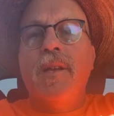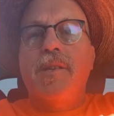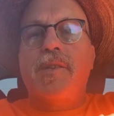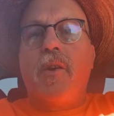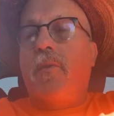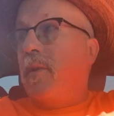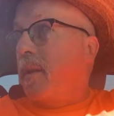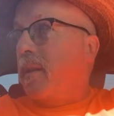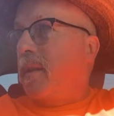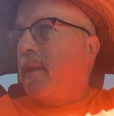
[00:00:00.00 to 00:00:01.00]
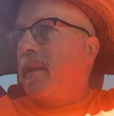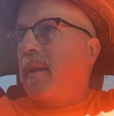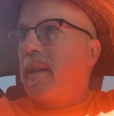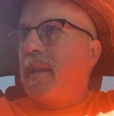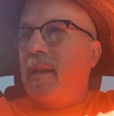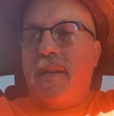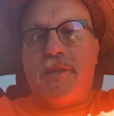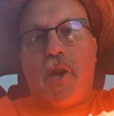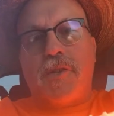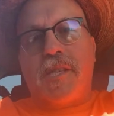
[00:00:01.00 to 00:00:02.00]
So, did
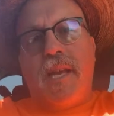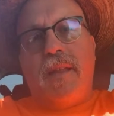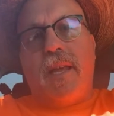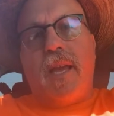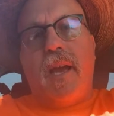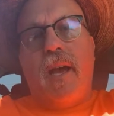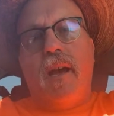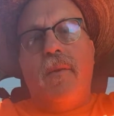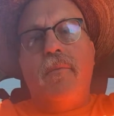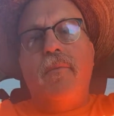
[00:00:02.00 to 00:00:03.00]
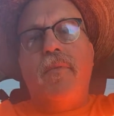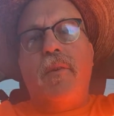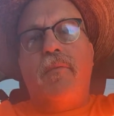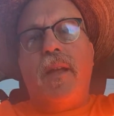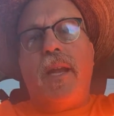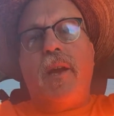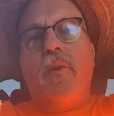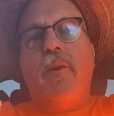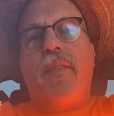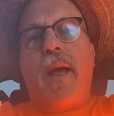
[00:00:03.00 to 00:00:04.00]
y'all see the
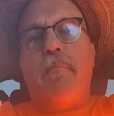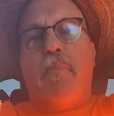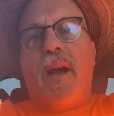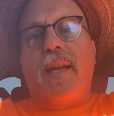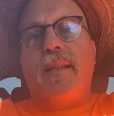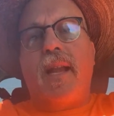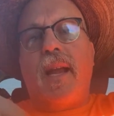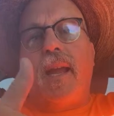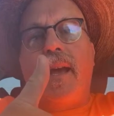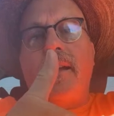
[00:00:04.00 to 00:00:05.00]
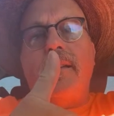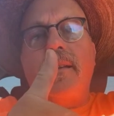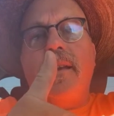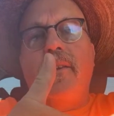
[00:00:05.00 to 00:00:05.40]
video of that bike that I got? Here,